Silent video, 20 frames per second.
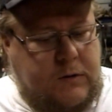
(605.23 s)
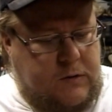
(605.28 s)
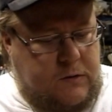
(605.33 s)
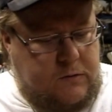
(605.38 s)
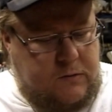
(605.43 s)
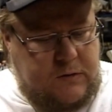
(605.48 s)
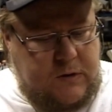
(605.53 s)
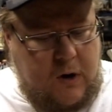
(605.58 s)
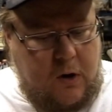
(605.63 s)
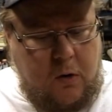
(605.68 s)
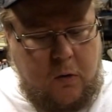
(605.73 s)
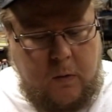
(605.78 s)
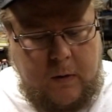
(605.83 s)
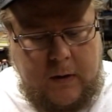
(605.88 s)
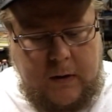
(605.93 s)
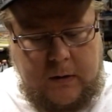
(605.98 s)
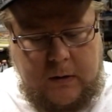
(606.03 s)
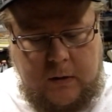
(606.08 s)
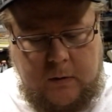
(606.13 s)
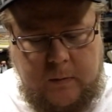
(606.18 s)
to tear
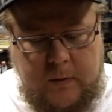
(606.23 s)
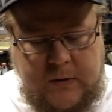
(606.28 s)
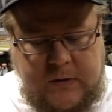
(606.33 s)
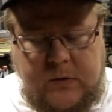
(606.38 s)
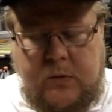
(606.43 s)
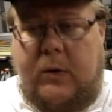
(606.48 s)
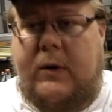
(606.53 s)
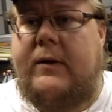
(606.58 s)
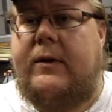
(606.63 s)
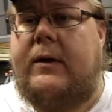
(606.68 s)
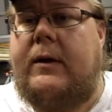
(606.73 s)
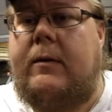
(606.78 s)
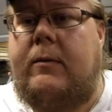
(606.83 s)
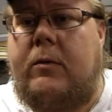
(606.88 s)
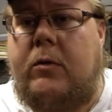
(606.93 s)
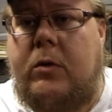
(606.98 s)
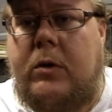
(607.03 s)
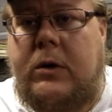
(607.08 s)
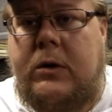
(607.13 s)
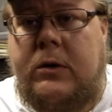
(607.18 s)
away a little bit. So what I think I'm
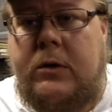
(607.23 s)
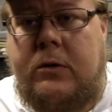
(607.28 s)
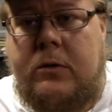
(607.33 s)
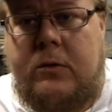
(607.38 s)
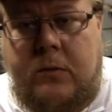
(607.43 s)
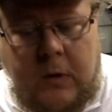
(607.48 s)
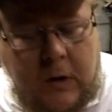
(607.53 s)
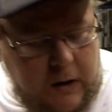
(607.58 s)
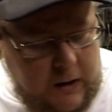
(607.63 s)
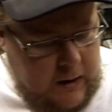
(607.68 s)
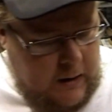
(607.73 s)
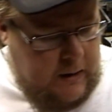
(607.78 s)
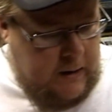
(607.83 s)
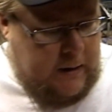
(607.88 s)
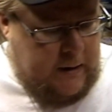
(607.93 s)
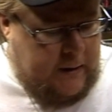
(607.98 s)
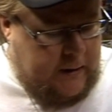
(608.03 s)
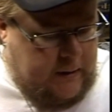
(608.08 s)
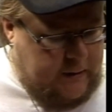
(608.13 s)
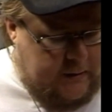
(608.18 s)
going to do
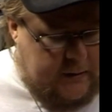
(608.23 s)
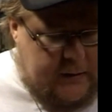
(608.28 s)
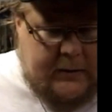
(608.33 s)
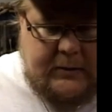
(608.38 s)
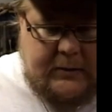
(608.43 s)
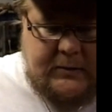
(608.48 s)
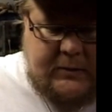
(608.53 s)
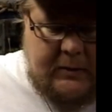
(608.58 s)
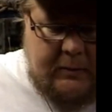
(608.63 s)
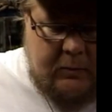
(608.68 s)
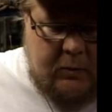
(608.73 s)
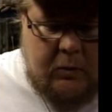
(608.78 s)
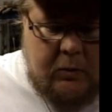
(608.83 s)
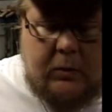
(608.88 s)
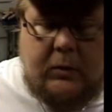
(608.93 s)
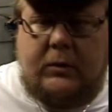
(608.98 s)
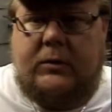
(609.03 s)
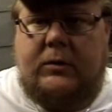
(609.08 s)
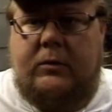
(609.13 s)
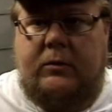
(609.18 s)
is I'm
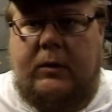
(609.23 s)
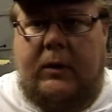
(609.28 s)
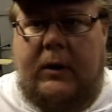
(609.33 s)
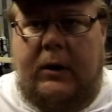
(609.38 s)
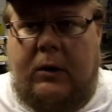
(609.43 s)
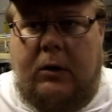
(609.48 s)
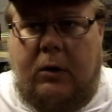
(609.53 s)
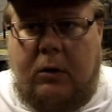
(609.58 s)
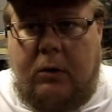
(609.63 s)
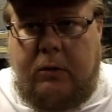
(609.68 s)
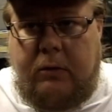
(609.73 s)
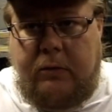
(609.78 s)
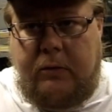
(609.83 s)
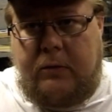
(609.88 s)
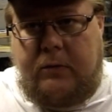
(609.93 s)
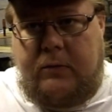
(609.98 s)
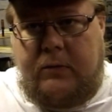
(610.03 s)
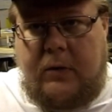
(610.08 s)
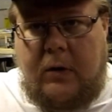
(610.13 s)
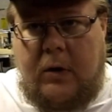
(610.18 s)
going to hit all
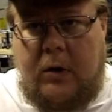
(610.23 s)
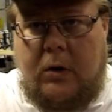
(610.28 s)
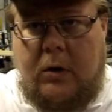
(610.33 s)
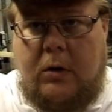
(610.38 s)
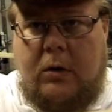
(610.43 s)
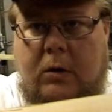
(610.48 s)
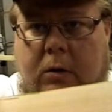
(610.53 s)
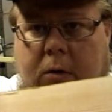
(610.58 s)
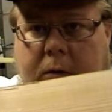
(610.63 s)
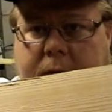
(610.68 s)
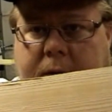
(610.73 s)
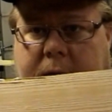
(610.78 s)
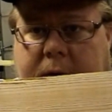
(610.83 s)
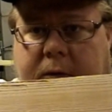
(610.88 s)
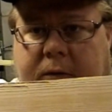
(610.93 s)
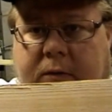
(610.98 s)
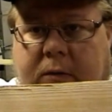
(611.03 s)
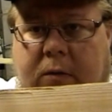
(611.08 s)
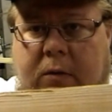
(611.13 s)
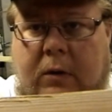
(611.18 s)

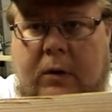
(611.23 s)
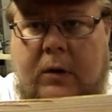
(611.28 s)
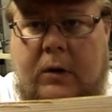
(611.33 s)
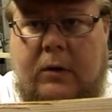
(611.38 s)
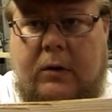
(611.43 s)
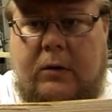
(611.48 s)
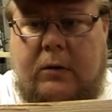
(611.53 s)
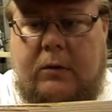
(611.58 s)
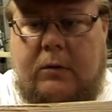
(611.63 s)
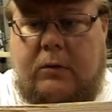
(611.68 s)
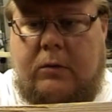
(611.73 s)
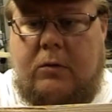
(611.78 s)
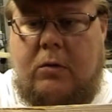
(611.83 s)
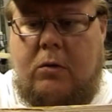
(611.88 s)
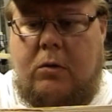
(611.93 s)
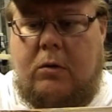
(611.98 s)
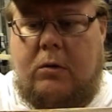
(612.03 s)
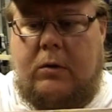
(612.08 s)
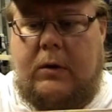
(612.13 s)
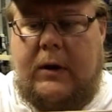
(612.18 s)
these
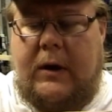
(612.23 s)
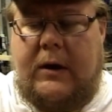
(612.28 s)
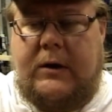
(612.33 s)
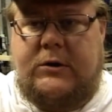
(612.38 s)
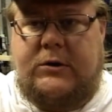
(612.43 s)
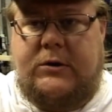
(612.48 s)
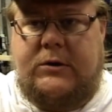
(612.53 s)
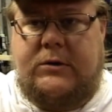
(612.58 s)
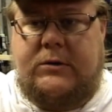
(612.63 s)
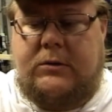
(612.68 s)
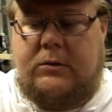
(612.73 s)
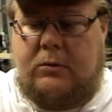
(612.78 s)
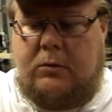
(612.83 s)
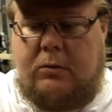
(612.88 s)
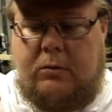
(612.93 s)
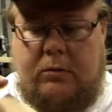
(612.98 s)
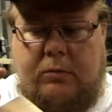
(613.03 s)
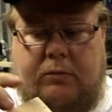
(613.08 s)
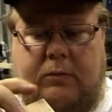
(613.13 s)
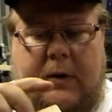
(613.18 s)
cornered edges
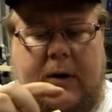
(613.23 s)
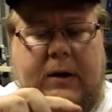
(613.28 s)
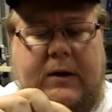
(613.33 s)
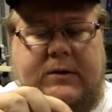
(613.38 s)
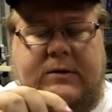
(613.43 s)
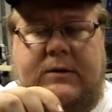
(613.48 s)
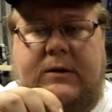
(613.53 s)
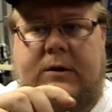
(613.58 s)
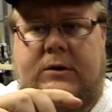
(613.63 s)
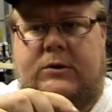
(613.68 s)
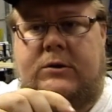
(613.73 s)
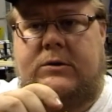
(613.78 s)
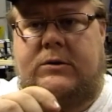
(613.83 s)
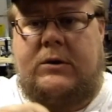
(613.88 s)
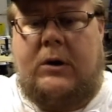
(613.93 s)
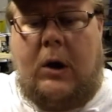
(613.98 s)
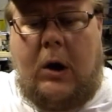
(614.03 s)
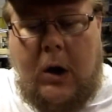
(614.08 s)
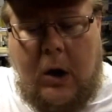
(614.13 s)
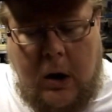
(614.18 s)
or radiused edges
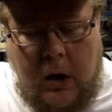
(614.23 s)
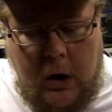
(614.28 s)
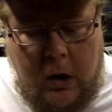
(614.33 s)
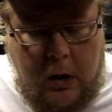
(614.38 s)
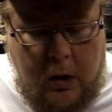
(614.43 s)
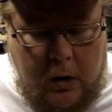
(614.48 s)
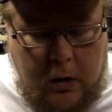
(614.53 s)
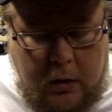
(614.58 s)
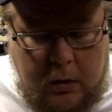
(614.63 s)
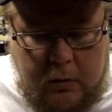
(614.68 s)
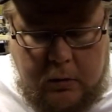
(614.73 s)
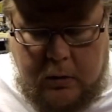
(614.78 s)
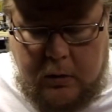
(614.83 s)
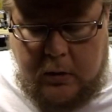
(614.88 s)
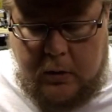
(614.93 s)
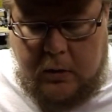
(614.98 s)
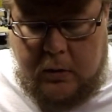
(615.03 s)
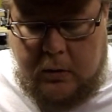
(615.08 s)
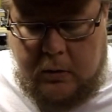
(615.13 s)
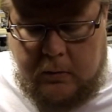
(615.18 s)

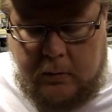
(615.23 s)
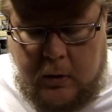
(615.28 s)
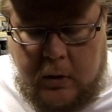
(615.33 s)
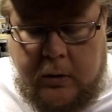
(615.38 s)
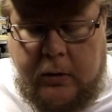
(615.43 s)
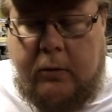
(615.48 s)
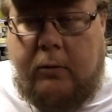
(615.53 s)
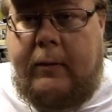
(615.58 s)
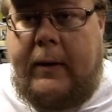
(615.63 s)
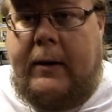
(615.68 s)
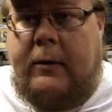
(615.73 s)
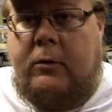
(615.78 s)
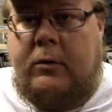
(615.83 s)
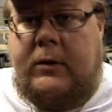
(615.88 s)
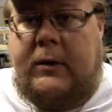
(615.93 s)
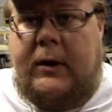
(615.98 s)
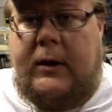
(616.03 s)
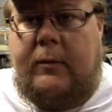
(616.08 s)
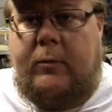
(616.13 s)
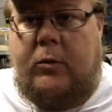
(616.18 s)
on the router
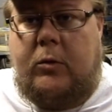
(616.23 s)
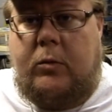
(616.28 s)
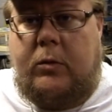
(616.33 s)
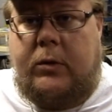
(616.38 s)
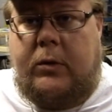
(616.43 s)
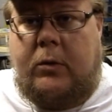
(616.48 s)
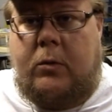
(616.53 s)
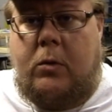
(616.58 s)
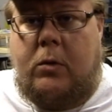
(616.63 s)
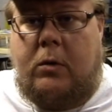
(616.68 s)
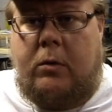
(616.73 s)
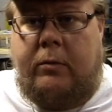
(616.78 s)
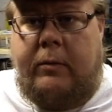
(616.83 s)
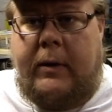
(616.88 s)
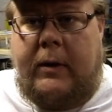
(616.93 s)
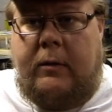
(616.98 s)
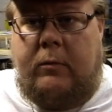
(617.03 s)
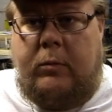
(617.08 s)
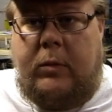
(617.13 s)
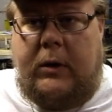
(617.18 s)
table with a 1/4
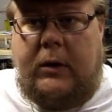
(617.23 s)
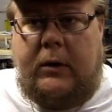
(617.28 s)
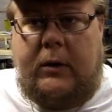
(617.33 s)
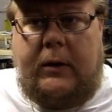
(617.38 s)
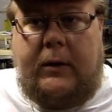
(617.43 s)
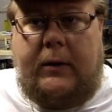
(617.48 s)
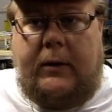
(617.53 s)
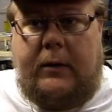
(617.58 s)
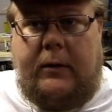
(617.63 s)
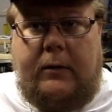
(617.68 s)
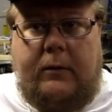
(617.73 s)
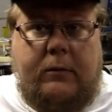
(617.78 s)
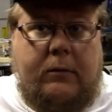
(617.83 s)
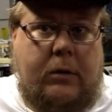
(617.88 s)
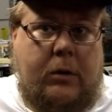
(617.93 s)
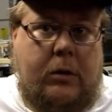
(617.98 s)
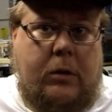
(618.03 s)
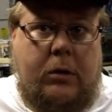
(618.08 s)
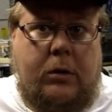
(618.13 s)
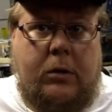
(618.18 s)
round bit and
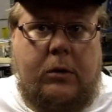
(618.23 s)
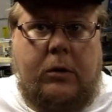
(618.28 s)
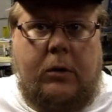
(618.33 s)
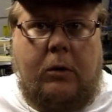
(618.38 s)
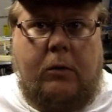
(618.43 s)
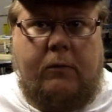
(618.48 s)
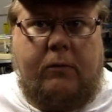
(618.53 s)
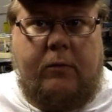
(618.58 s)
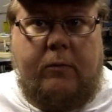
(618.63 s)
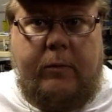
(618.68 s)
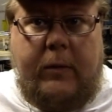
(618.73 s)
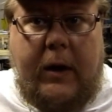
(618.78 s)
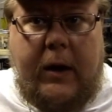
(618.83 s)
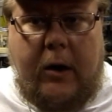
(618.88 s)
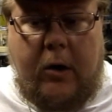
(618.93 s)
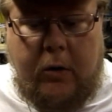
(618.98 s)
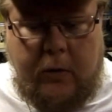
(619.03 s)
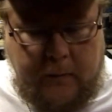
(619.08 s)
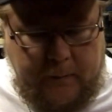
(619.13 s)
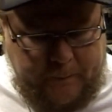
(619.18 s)
go from
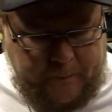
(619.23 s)
there.